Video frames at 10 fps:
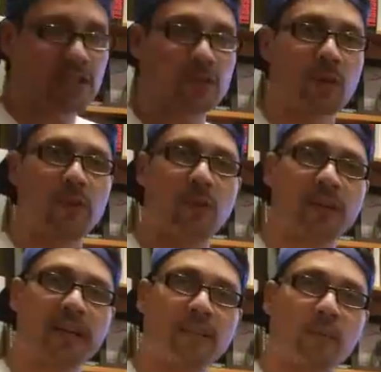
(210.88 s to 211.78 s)
where you
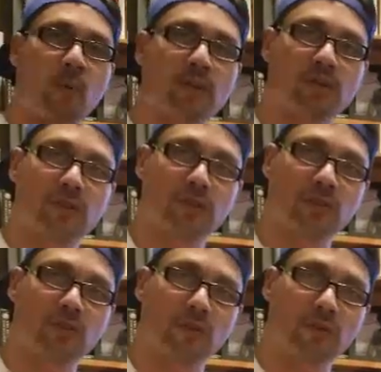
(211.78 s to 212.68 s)
connect the ports to the
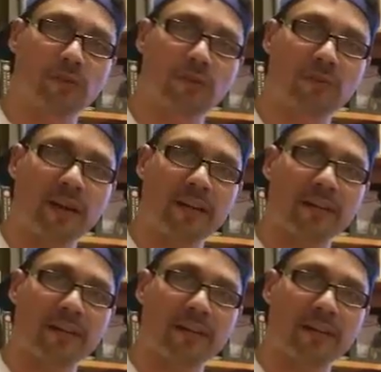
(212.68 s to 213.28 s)
controllers, right here.